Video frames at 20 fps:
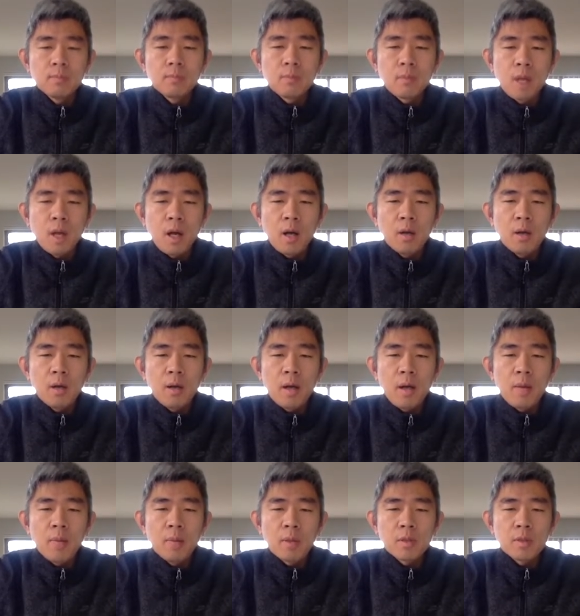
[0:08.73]
Now
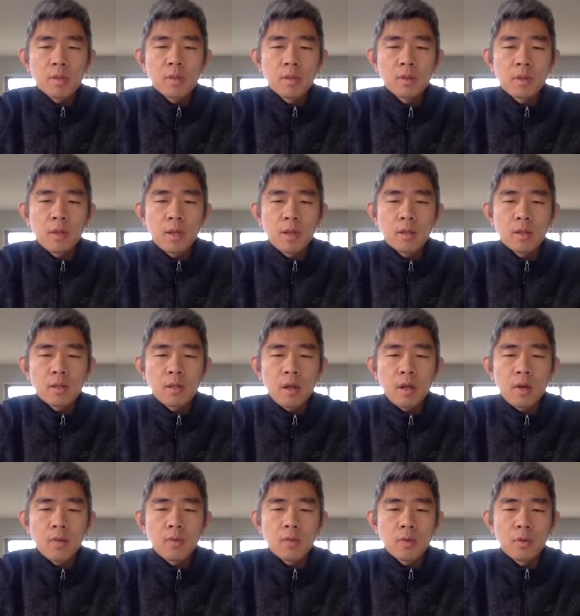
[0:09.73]
I'm a student
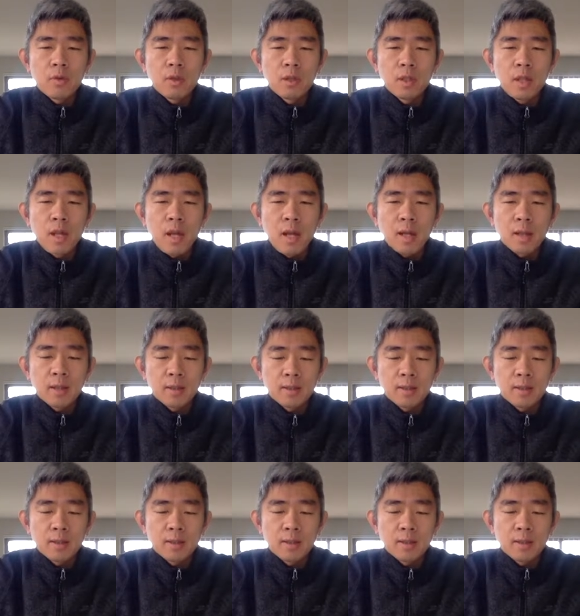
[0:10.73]
of Unitec.